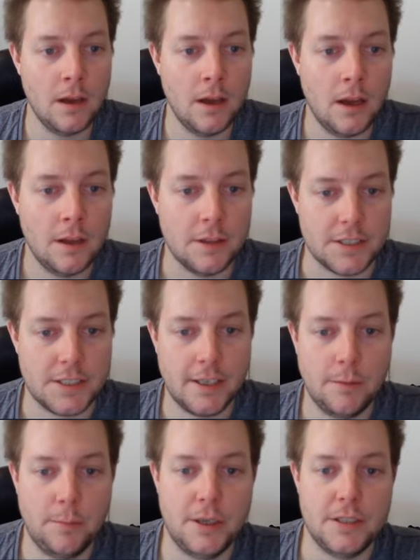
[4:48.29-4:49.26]
The
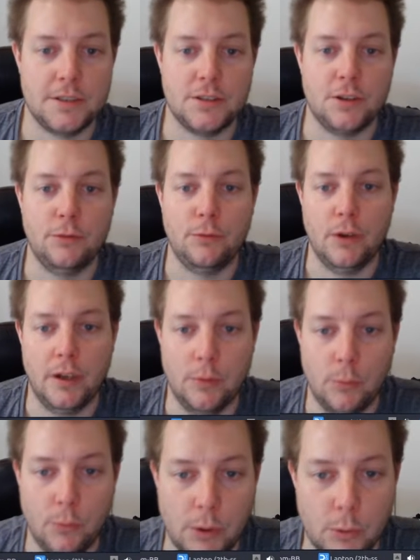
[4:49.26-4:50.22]
second piece of software
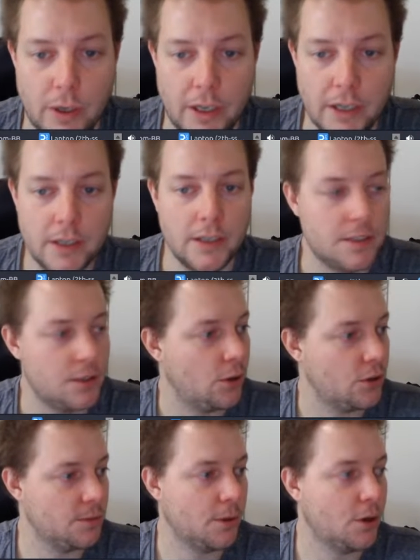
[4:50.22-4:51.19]
we will need is
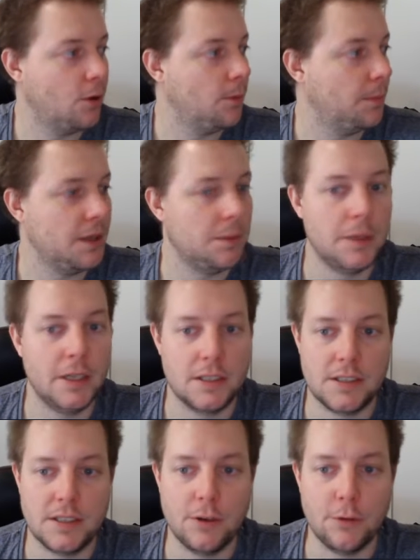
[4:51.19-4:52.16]
Osmocom-BB
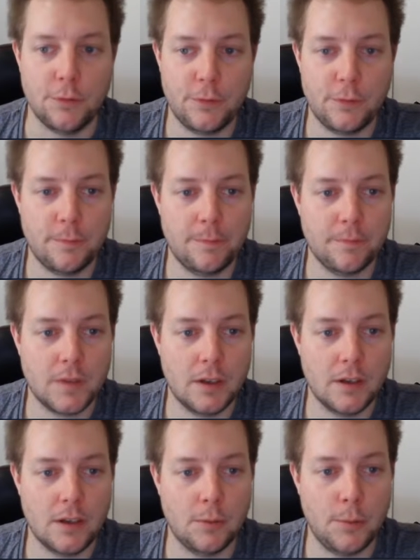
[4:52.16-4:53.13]
itself.
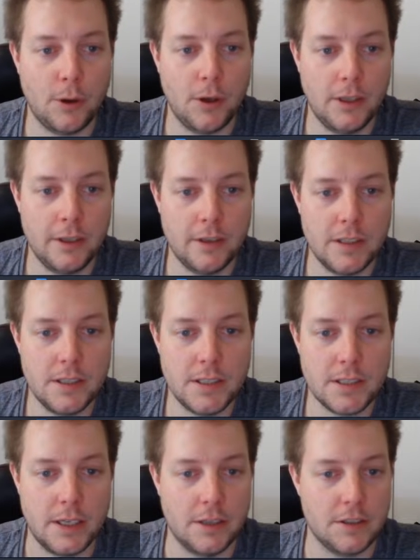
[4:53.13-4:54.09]
Compiling
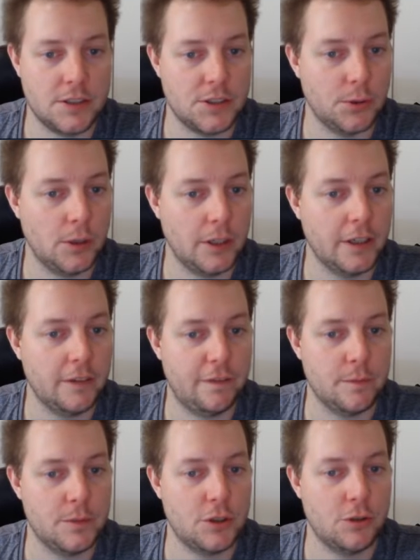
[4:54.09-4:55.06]
this and installing it
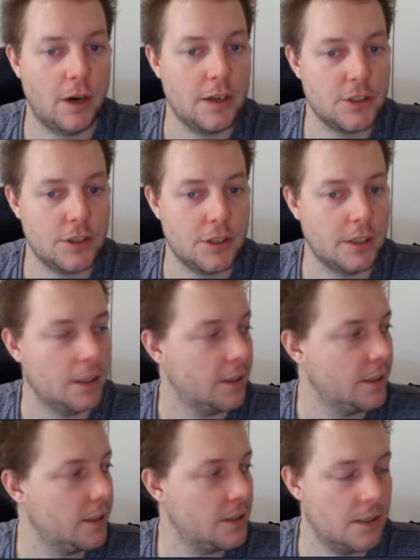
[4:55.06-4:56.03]
from scratch in
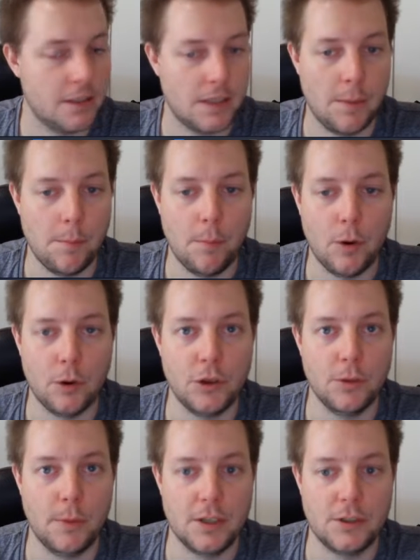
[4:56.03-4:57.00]
Linux is a
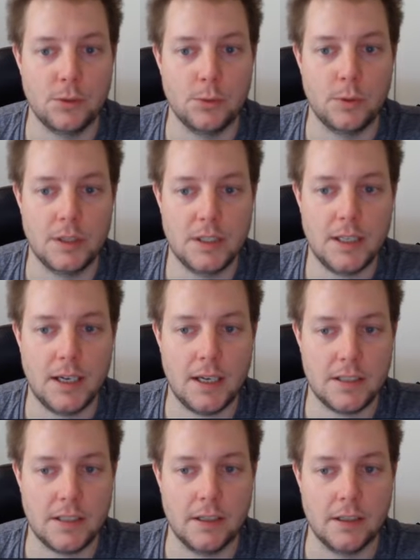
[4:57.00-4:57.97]
monumental
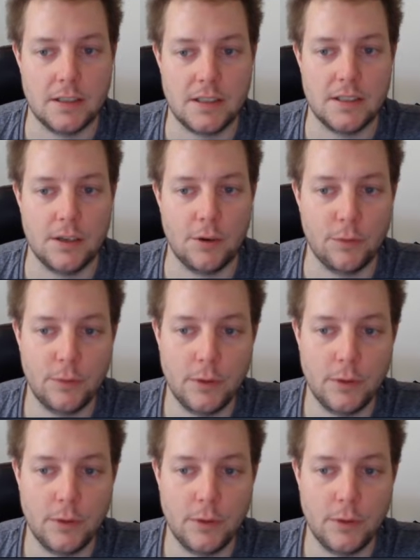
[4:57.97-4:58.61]
task in itself.